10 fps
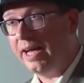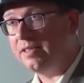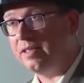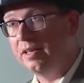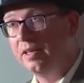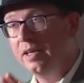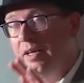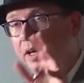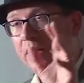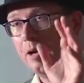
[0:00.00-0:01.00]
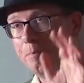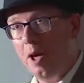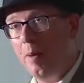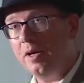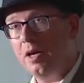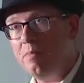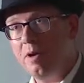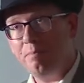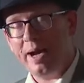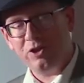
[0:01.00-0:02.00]
night in, in Birmingham
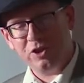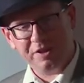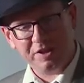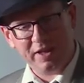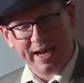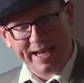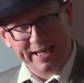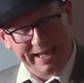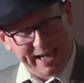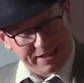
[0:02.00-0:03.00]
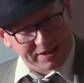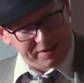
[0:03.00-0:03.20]
and Manchester, and yet